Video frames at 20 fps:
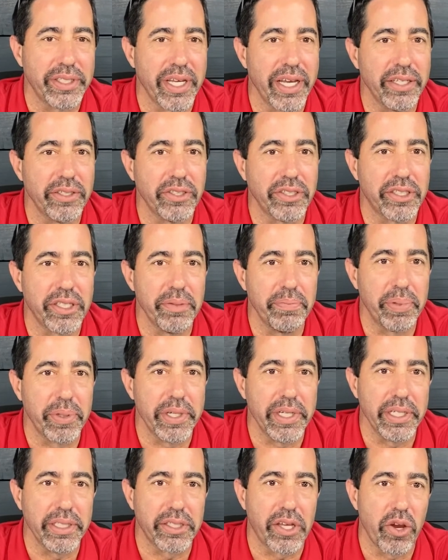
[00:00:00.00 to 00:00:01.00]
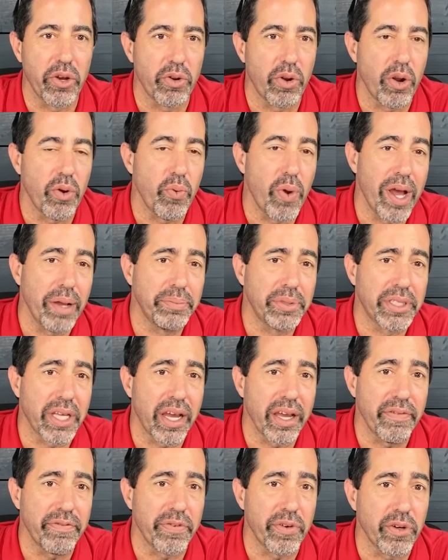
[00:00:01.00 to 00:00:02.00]
Agency, please go to our
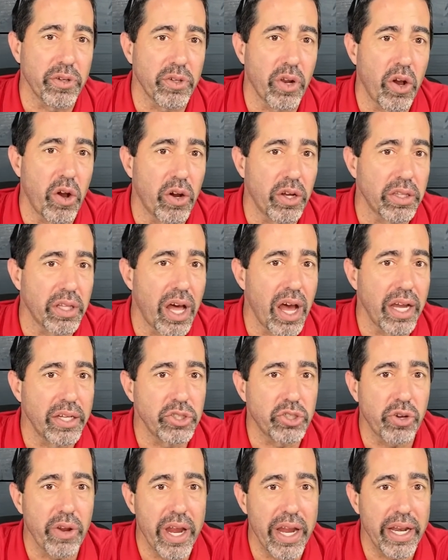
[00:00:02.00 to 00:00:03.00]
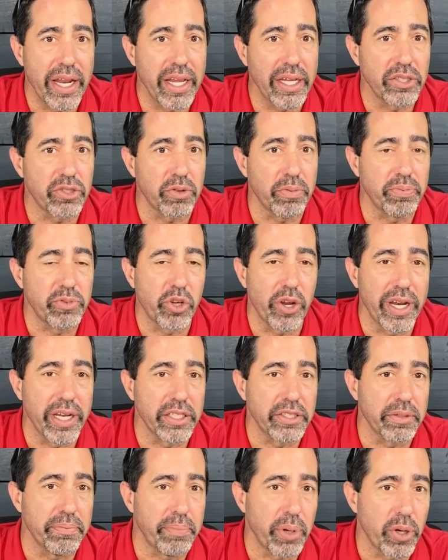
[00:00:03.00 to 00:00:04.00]
website for online trainings or
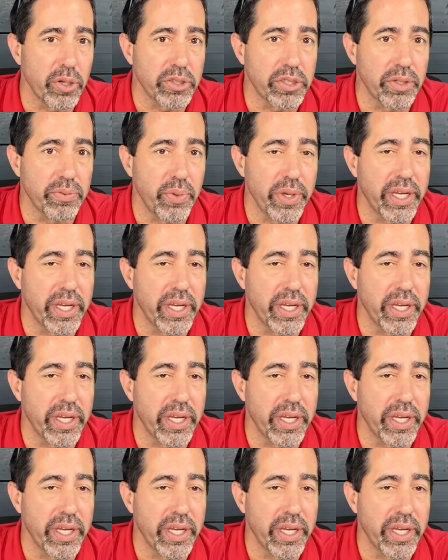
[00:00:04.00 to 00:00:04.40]
trainings in person.